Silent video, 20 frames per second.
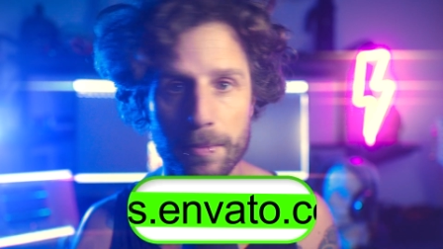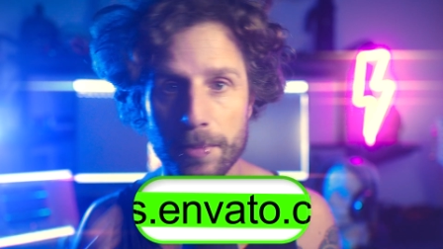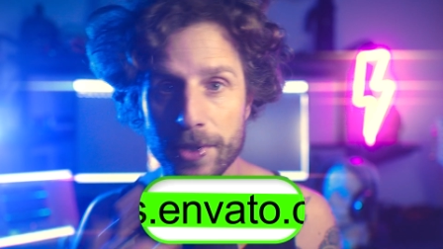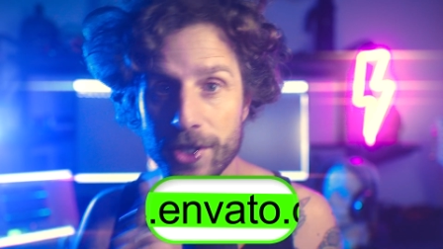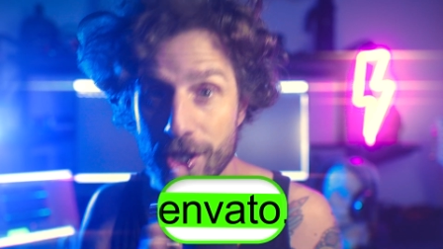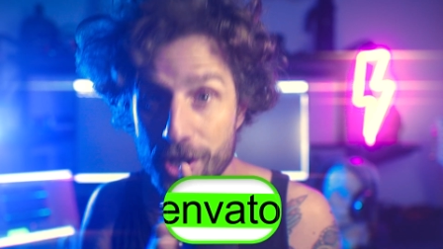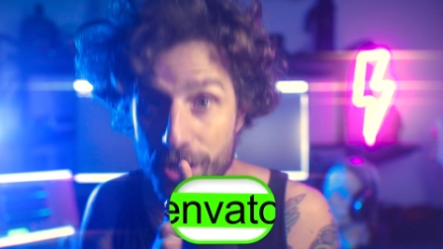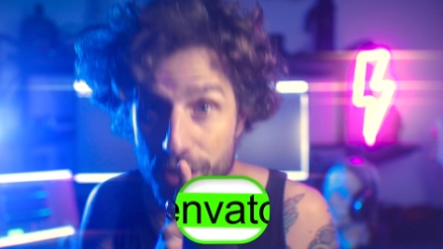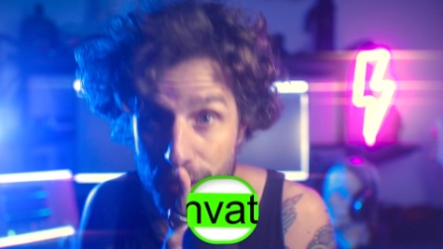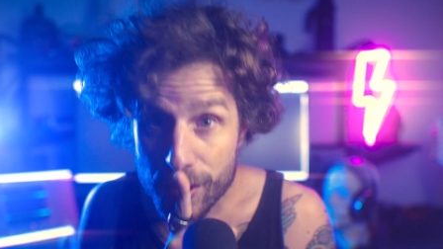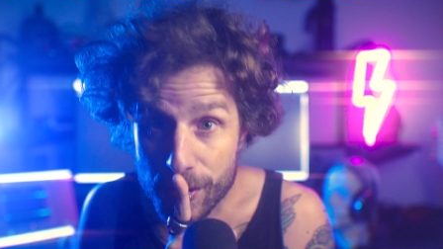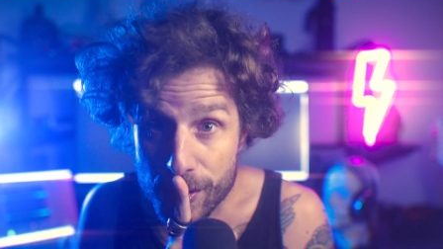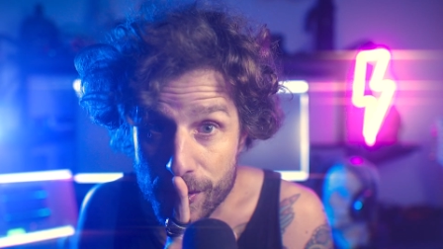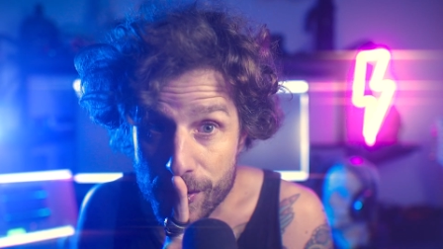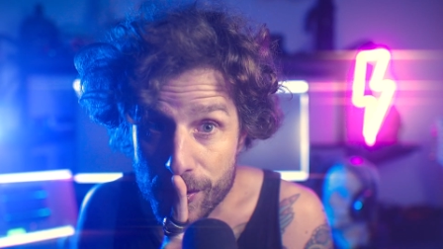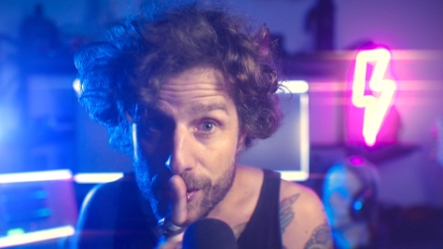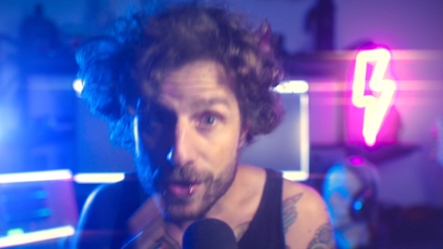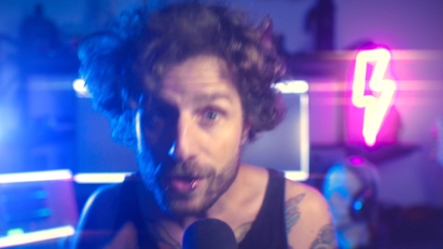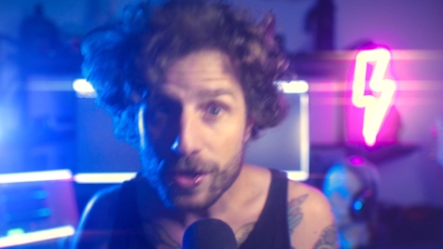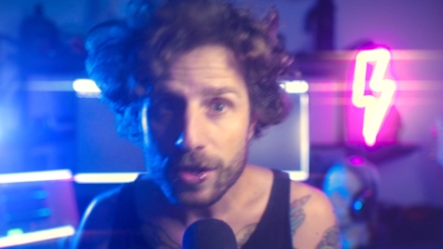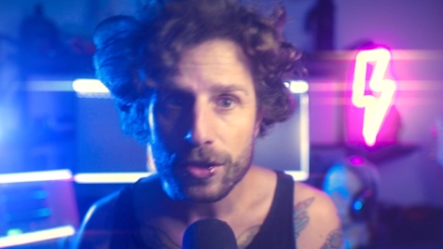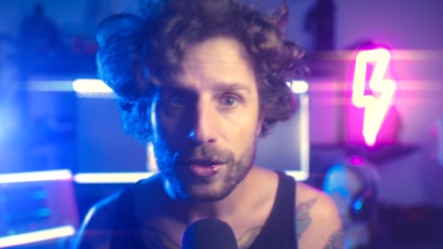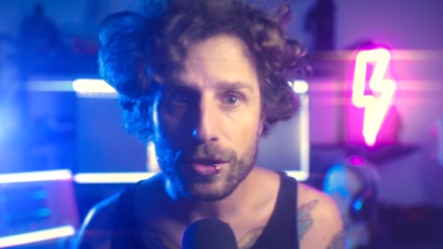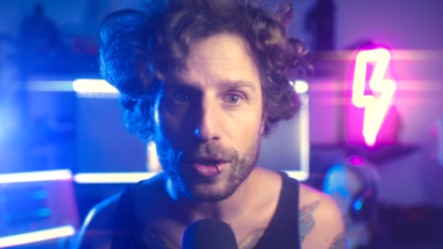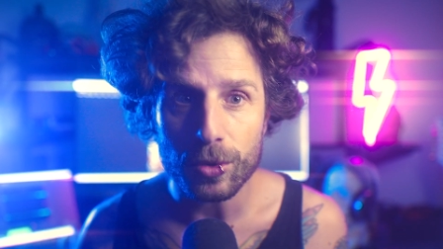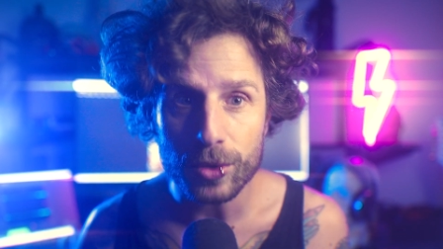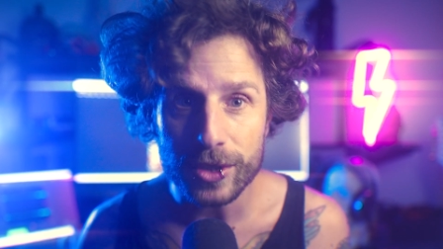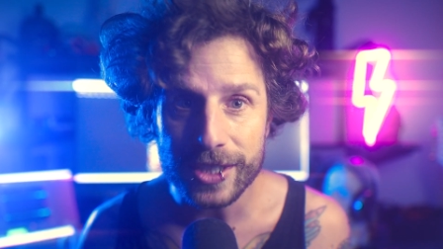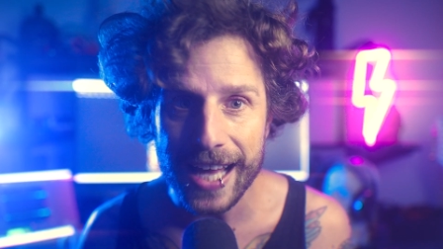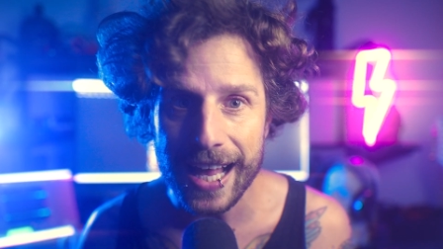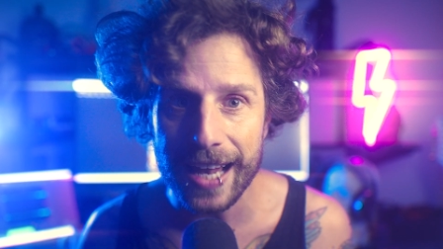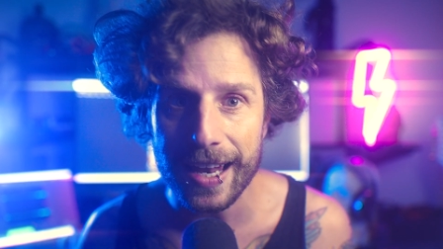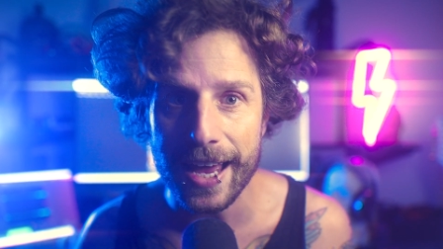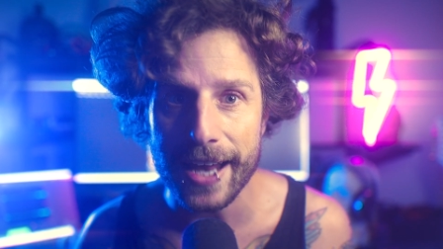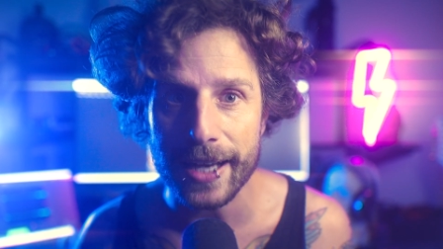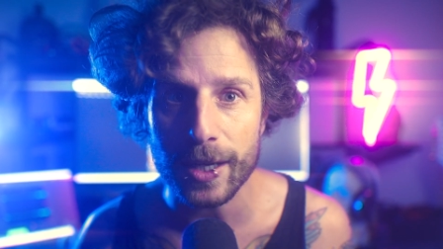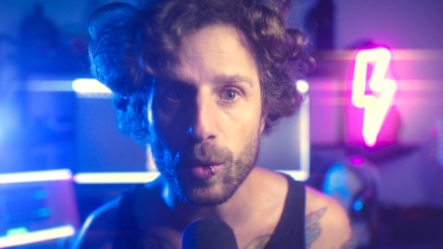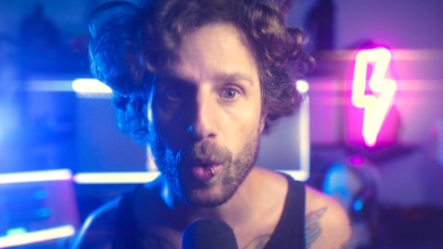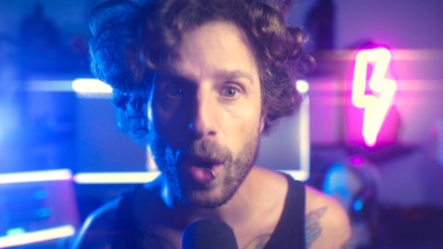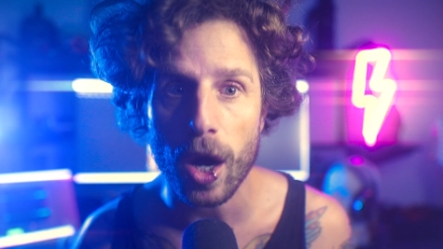But don't tell
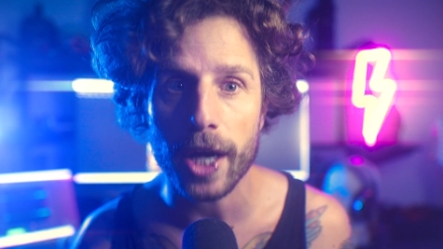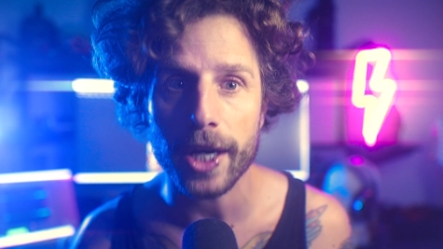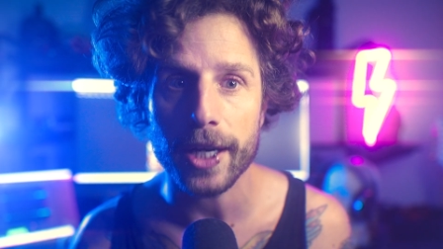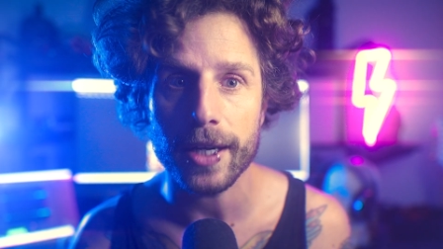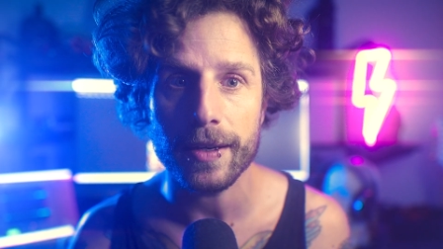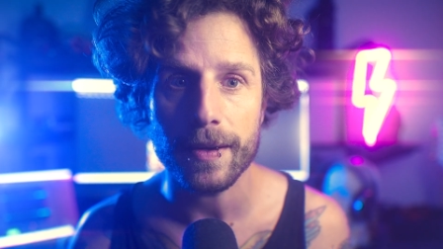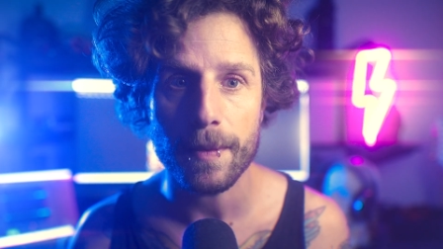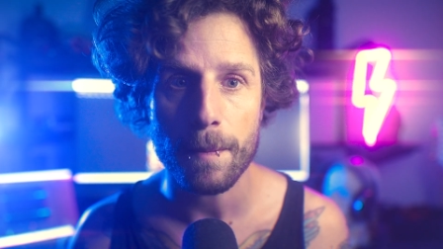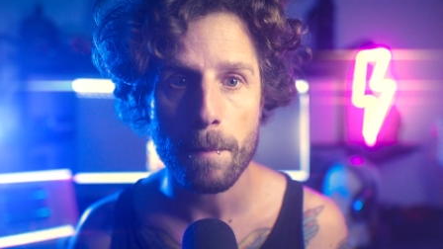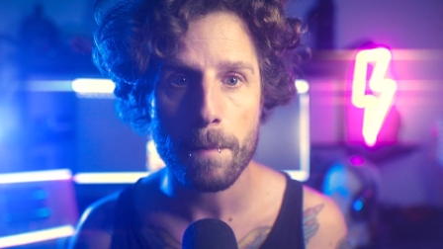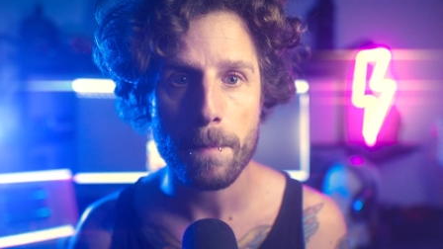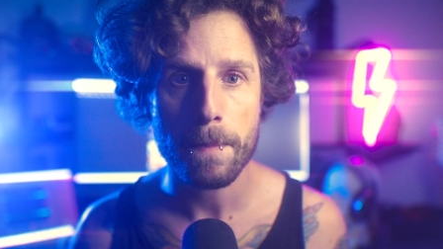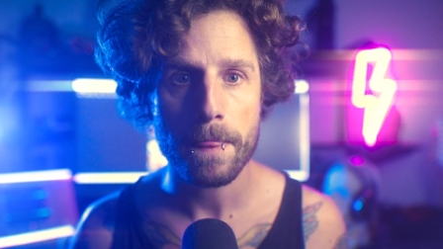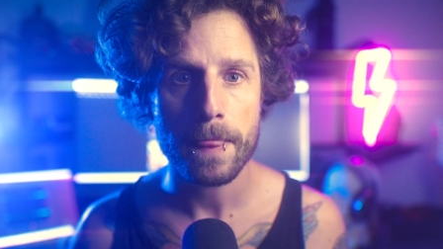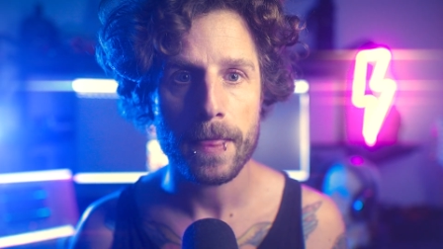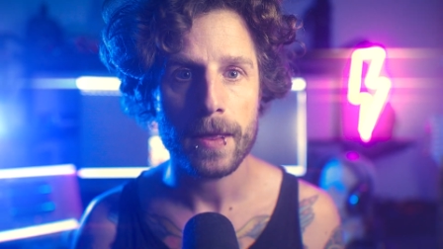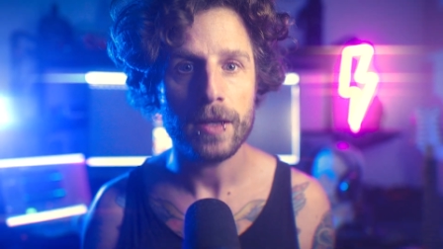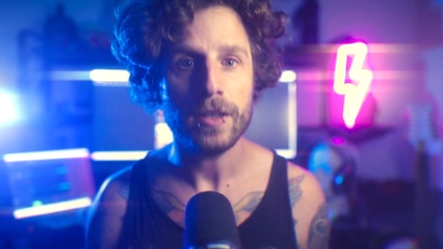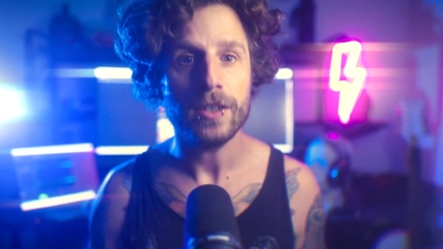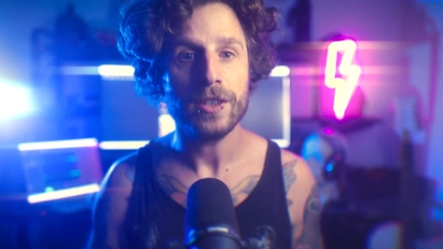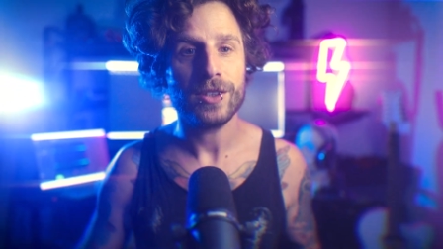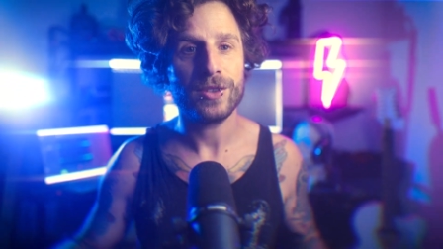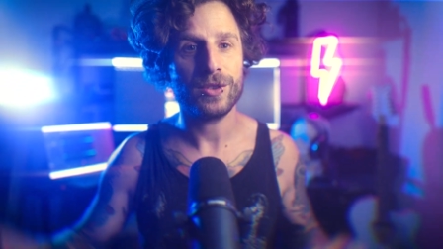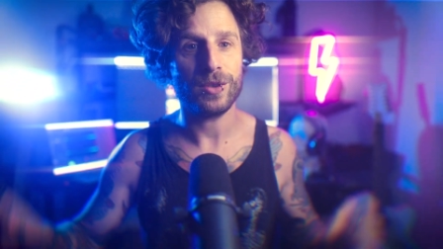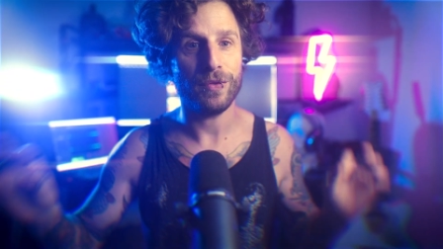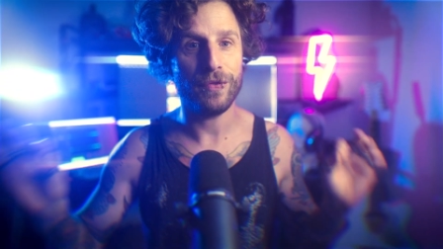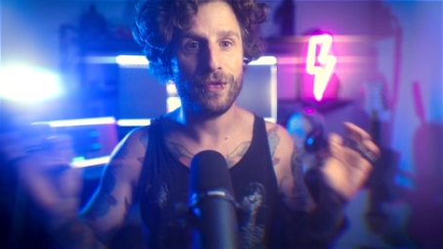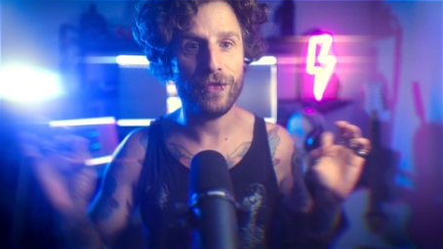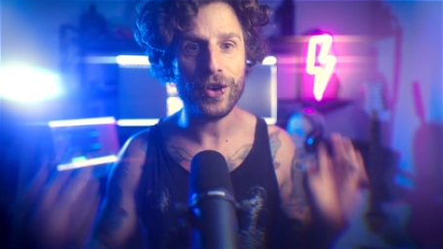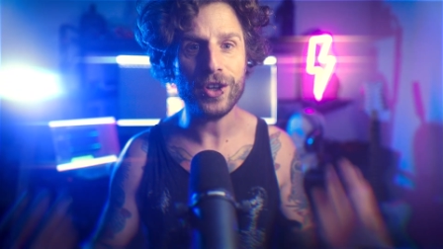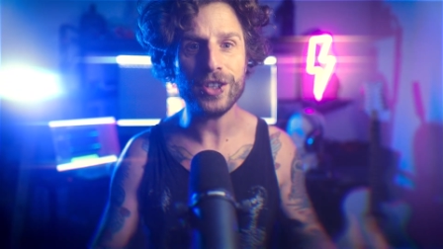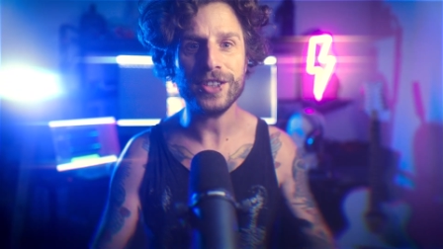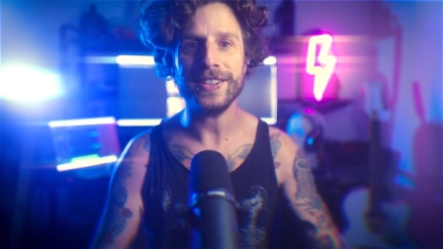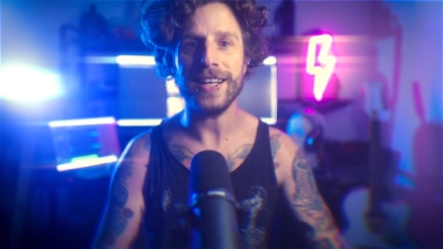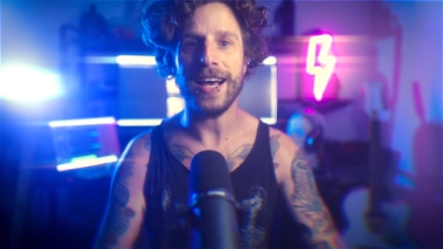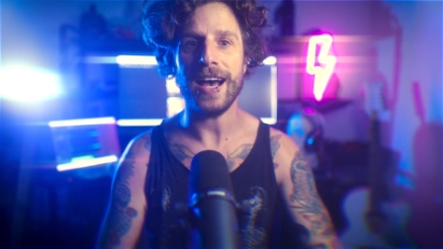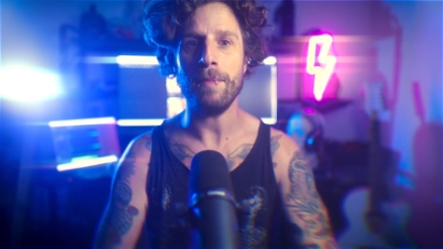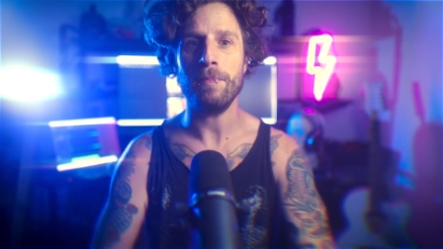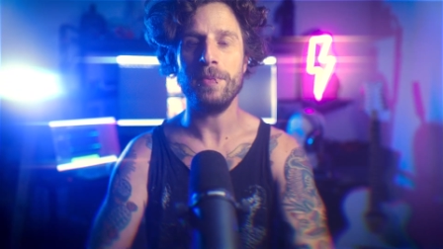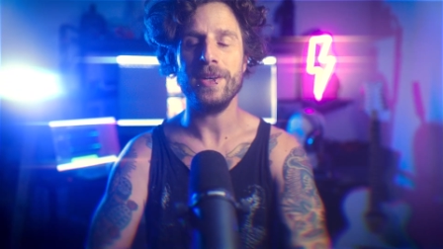anyone. So first
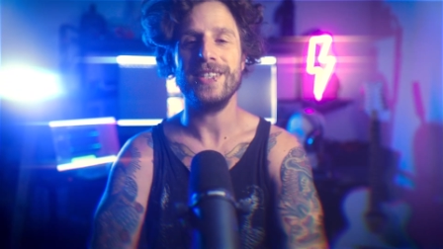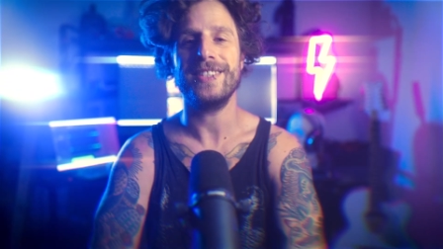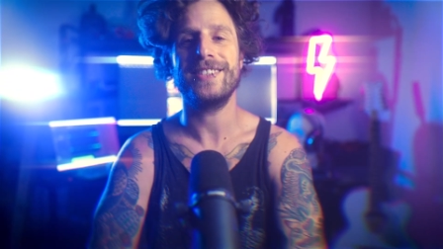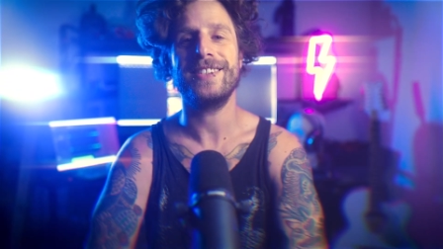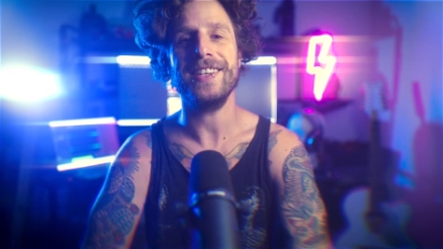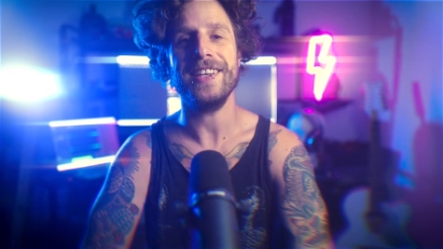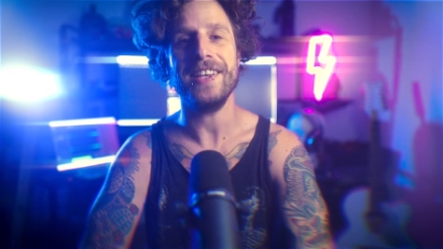up is